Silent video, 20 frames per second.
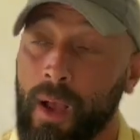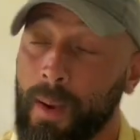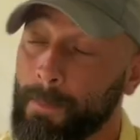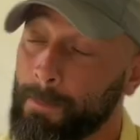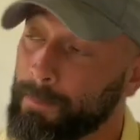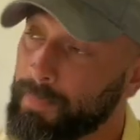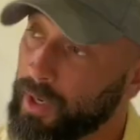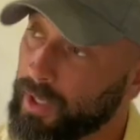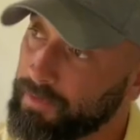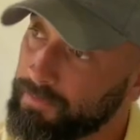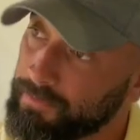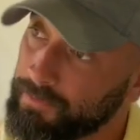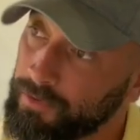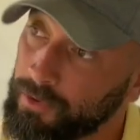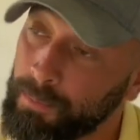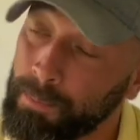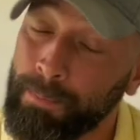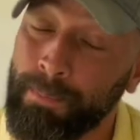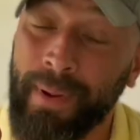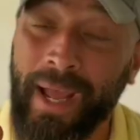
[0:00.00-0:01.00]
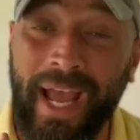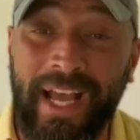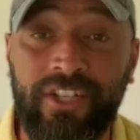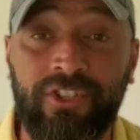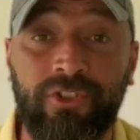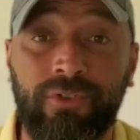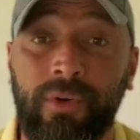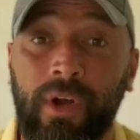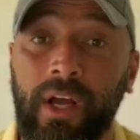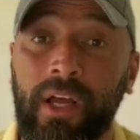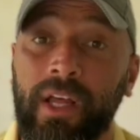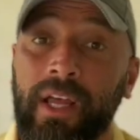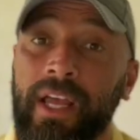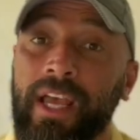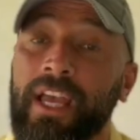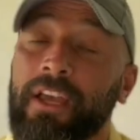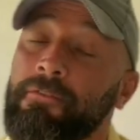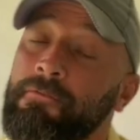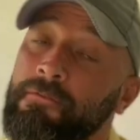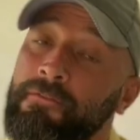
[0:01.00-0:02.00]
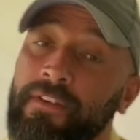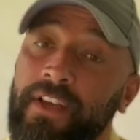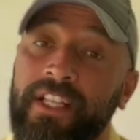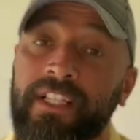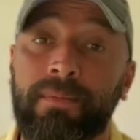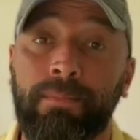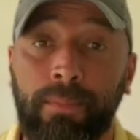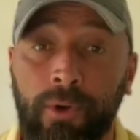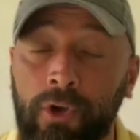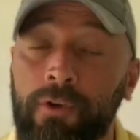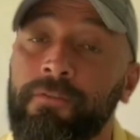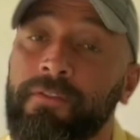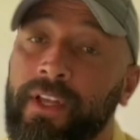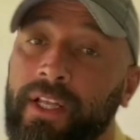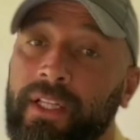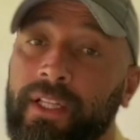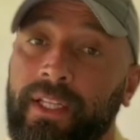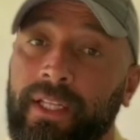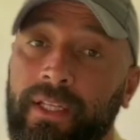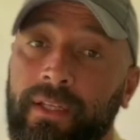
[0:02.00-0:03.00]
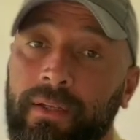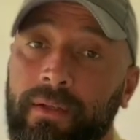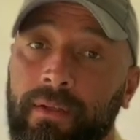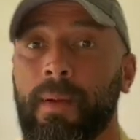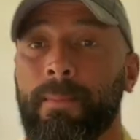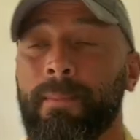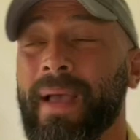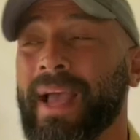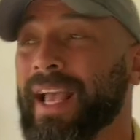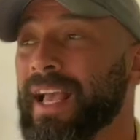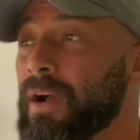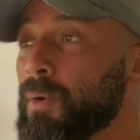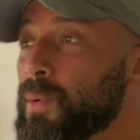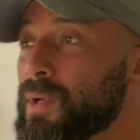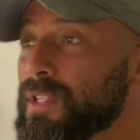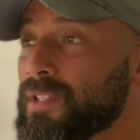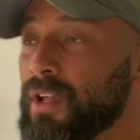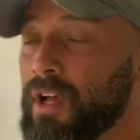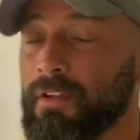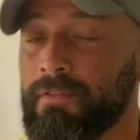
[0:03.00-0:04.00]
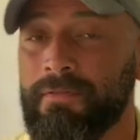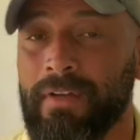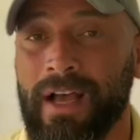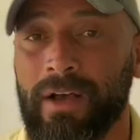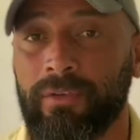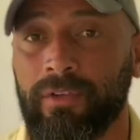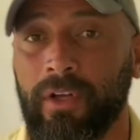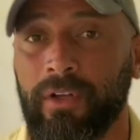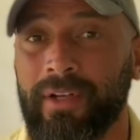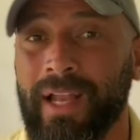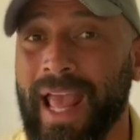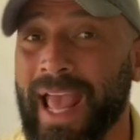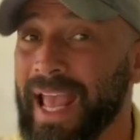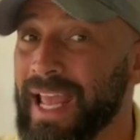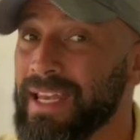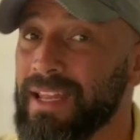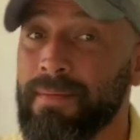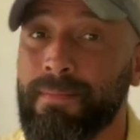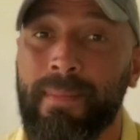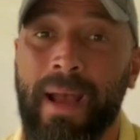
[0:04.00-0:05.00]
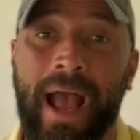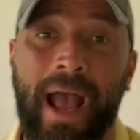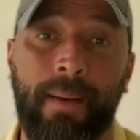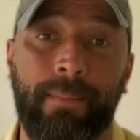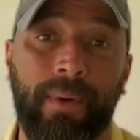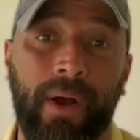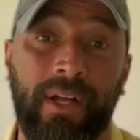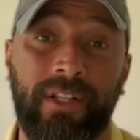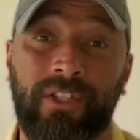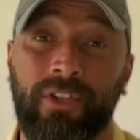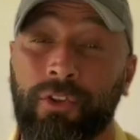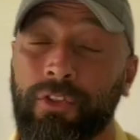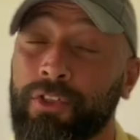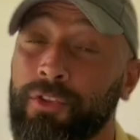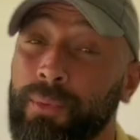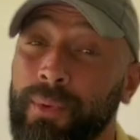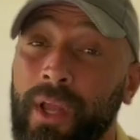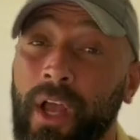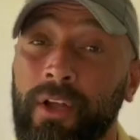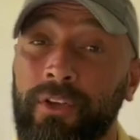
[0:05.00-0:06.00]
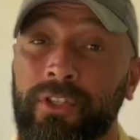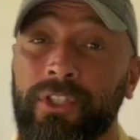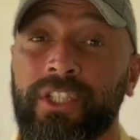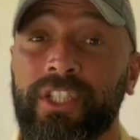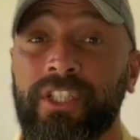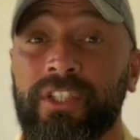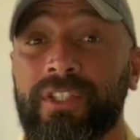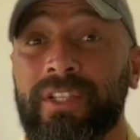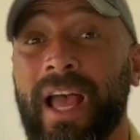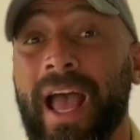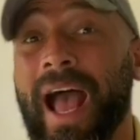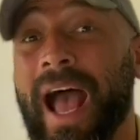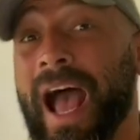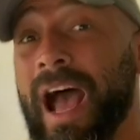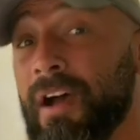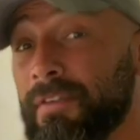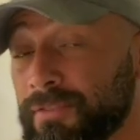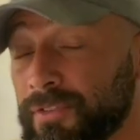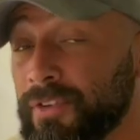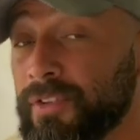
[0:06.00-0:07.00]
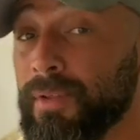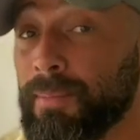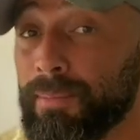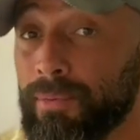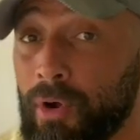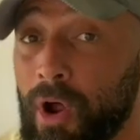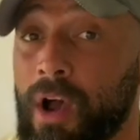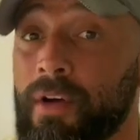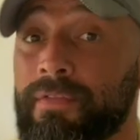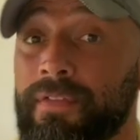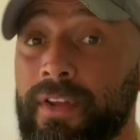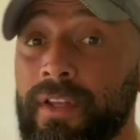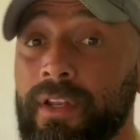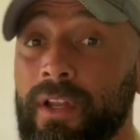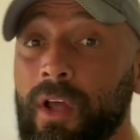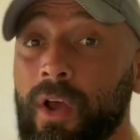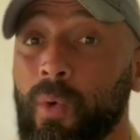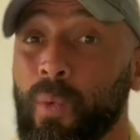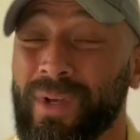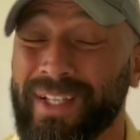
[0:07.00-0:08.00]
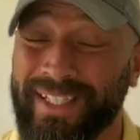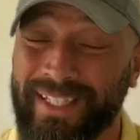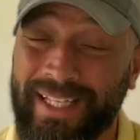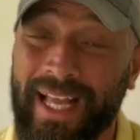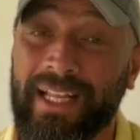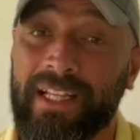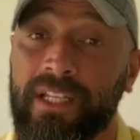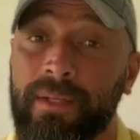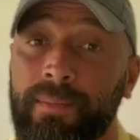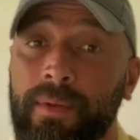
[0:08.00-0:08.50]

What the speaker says: But for Petra, it fits perfectly. Mecca was not found on any map until 300 years after the Prophet was said to be